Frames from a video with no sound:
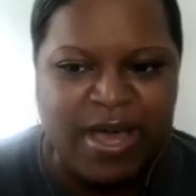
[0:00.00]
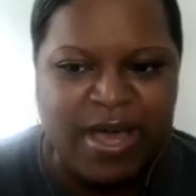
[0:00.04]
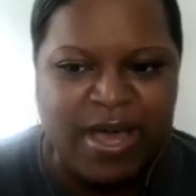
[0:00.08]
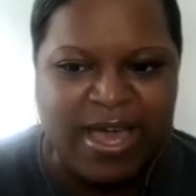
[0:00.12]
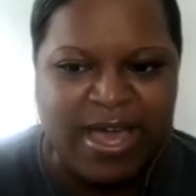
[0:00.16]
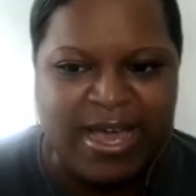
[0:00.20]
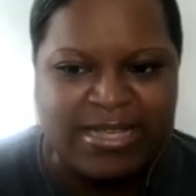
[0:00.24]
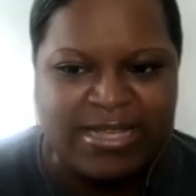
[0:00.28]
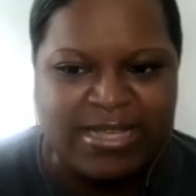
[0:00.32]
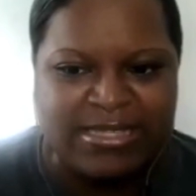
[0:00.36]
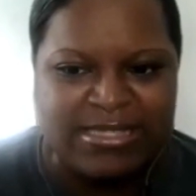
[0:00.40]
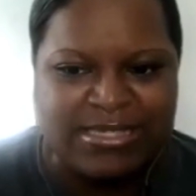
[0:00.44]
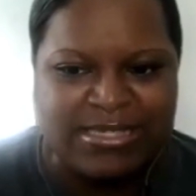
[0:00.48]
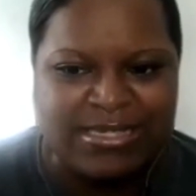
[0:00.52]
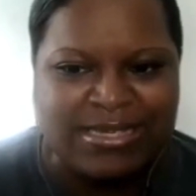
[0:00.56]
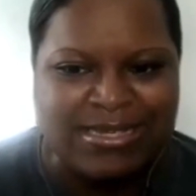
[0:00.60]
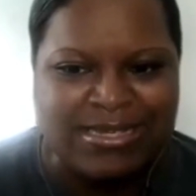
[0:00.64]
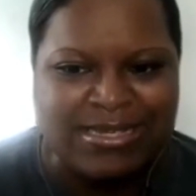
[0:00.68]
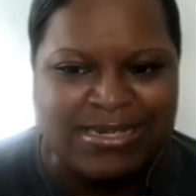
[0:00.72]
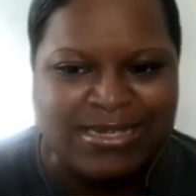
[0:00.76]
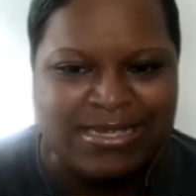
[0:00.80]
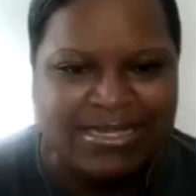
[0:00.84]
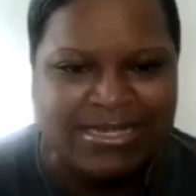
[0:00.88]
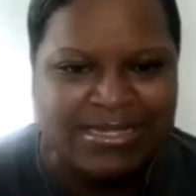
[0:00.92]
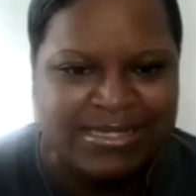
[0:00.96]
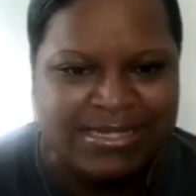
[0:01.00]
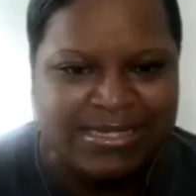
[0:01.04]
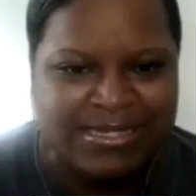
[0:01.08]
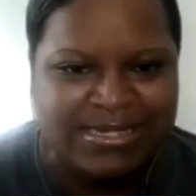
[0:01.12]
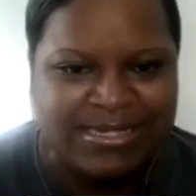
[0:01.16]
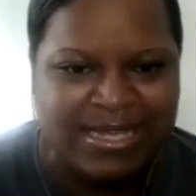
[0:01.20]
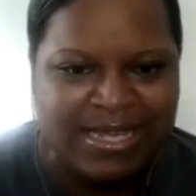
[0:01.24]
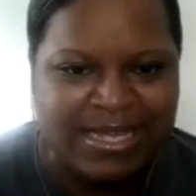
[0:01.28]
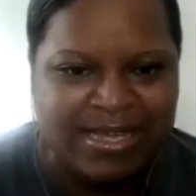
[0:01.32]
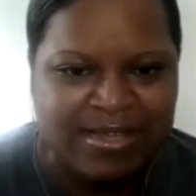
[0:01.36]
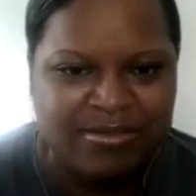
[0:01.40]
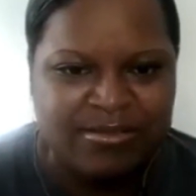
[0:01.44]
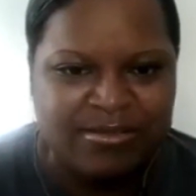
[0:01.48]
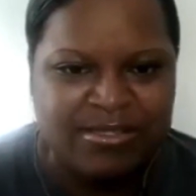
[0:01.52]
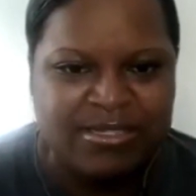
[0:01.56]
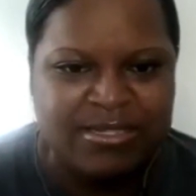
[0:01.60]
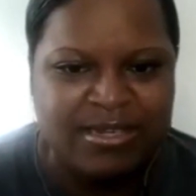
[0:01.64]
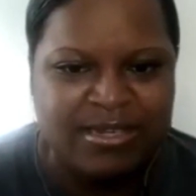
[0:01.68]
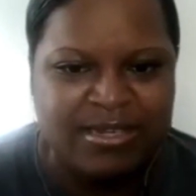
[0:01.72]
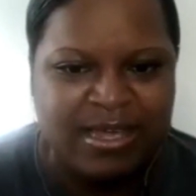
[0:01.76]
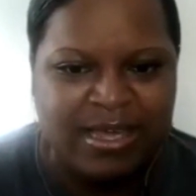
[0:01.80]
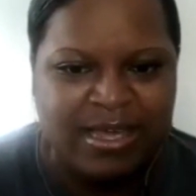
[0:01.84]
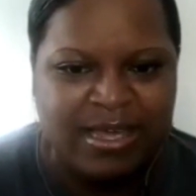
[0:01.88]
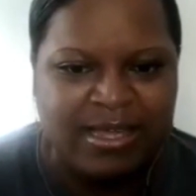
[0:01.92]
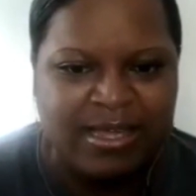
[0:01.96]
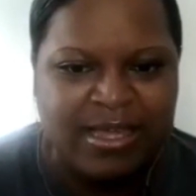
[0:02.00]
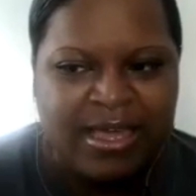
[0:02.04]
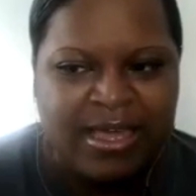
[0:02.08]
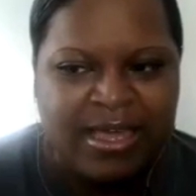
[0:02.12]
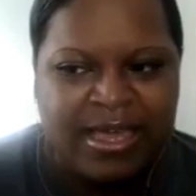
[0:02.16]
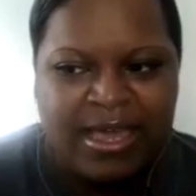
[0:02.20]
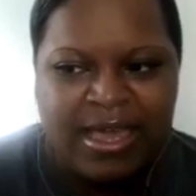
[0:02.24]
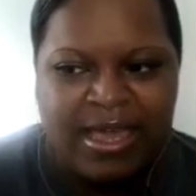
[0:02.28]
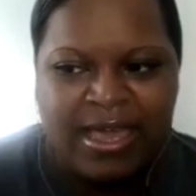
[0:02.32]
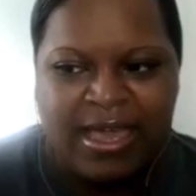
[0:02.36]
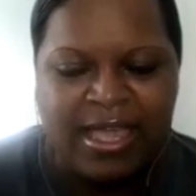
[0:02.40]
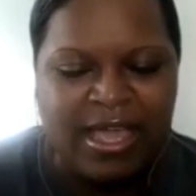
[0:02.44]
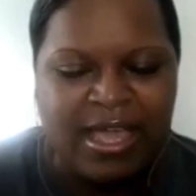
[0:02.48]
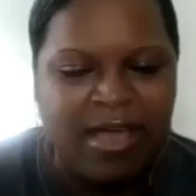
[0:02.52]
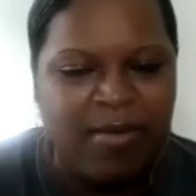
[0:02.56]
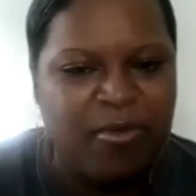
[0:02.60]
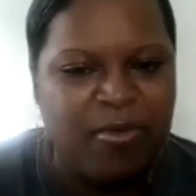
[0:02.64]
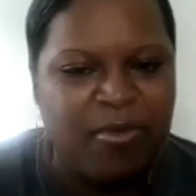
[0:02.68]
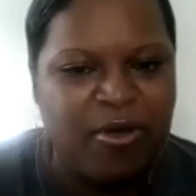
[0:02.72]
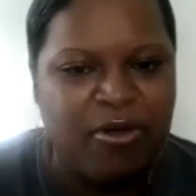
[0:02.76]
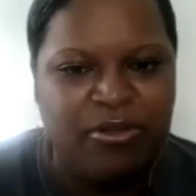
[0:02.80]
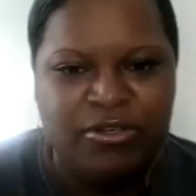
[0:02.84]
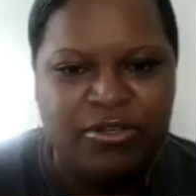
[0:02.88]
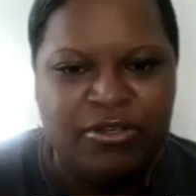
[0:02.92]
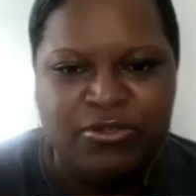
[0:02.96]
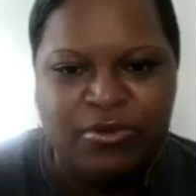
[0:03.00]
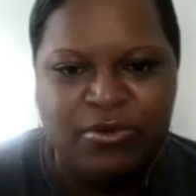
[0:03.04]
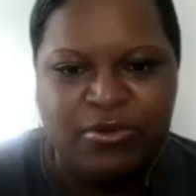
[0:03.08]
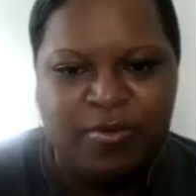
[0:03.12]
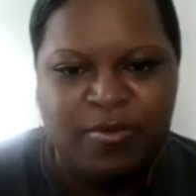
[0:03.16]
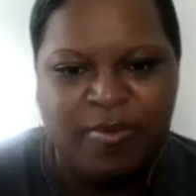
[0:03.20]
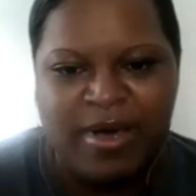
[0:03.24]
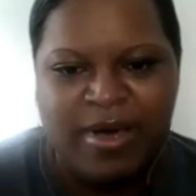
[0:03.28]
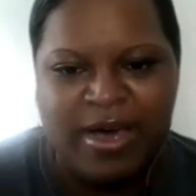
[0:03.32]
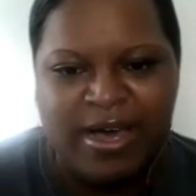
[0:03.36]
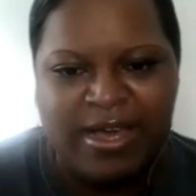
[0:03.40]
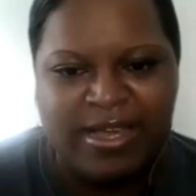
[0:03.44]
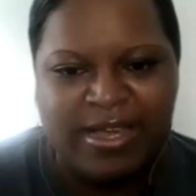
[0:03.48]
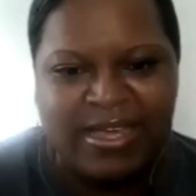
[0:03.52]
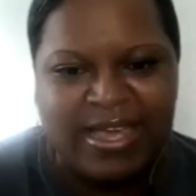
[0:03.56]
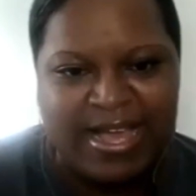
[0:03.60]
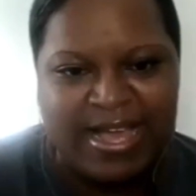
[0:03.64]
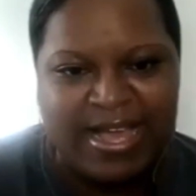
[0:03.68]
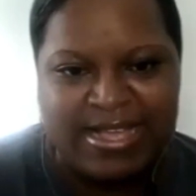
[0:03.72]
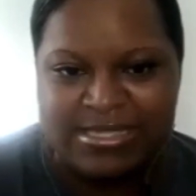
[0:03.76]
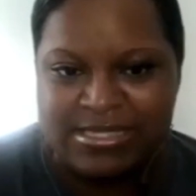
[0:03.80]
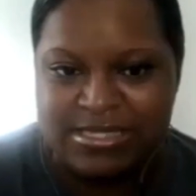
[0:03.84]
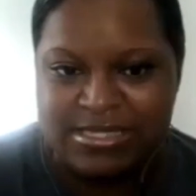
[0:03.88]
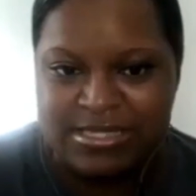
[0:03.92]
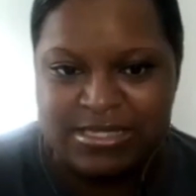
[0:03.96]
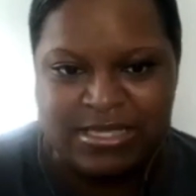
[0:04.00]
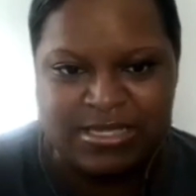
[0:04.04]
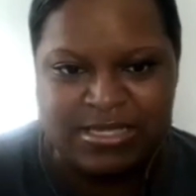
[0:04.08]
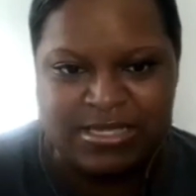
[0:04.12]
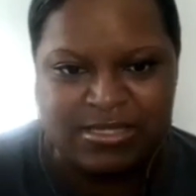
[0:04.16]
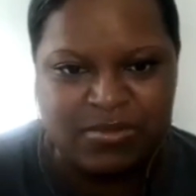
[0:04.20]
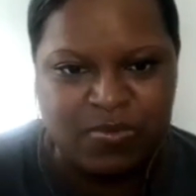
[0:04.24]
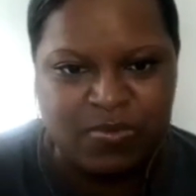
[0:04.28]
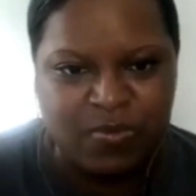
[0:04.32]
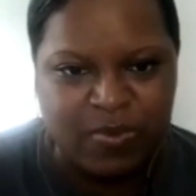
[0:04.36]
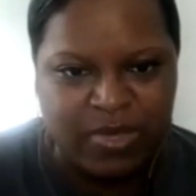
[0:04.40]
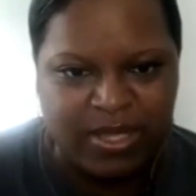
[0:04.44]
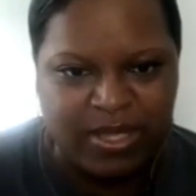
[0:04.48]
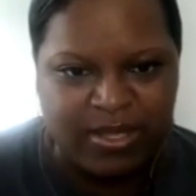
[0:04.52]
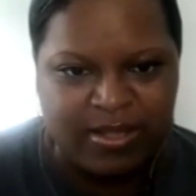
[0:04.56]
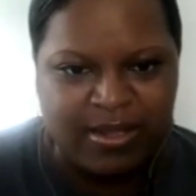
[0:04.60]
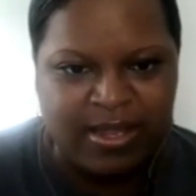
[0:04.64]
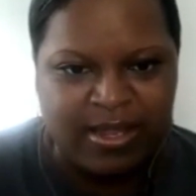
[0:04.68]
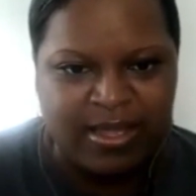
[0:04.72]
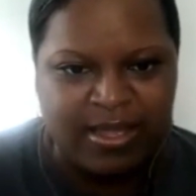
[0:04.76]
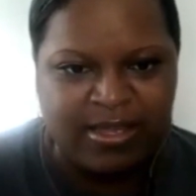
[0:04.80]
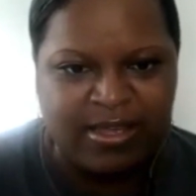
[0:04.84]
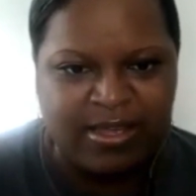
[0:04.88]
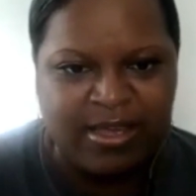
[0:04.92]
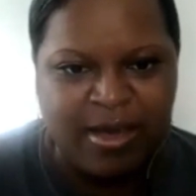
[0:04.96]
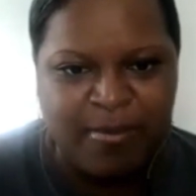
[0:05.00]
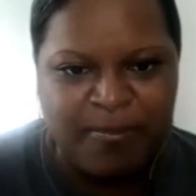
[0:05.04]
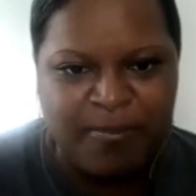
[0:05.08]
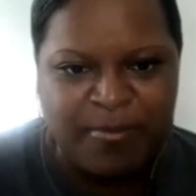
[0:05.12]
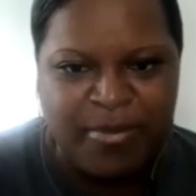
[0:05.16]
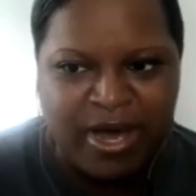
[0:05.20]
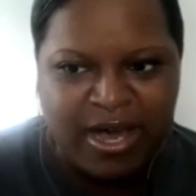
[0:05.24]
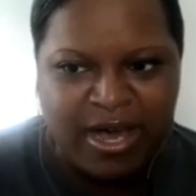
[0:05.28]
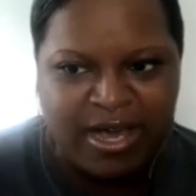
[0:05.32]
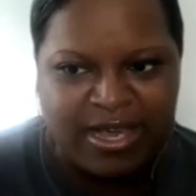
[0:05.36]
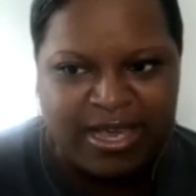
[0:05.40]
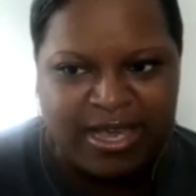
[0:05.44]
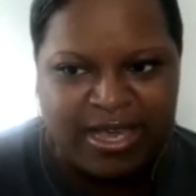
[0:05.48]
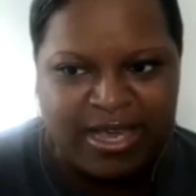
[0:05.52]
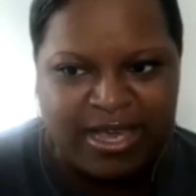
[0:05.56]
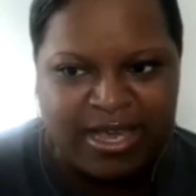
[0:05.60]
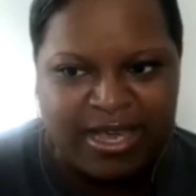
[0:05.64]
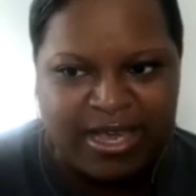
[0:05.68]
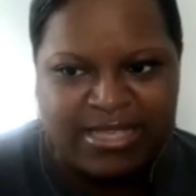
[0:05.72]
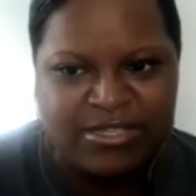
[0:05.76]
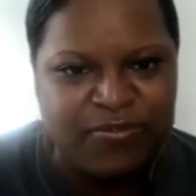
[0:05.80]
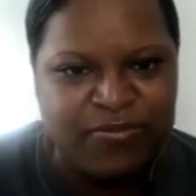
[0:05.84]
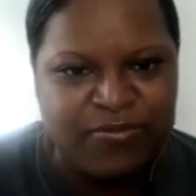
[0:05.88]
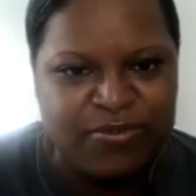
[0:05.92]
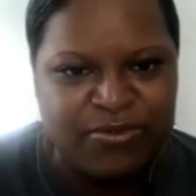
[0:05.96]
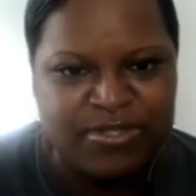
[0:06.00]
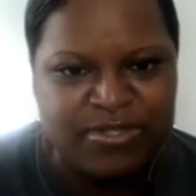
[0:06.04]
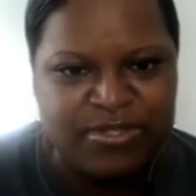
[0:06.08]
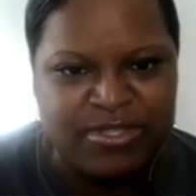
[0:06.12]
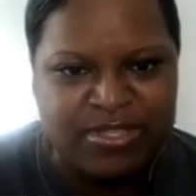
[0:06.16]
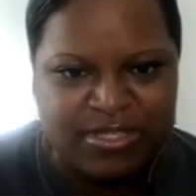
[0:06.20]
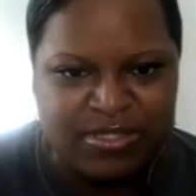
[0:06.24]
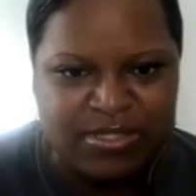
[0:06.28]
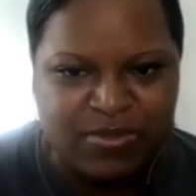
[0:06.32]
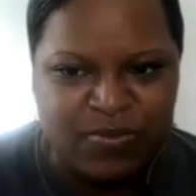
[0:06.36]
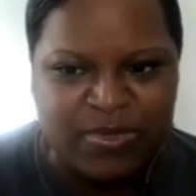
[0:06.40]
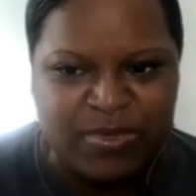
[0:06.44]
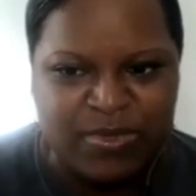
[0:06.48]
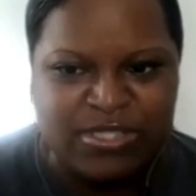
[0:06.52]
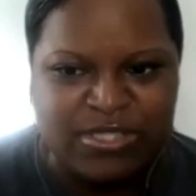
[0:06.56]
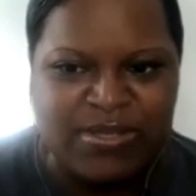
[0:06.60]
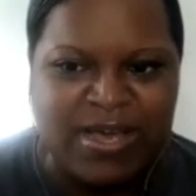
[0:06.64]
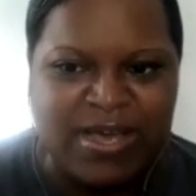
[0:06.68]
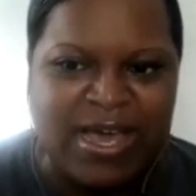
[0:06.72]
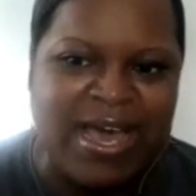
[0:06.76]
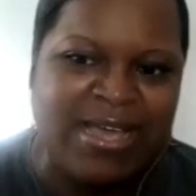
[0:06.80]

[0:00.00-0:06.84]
So I had to condense it down to like, hey, I'm only doing podcasts this week, like podcast interviews this week.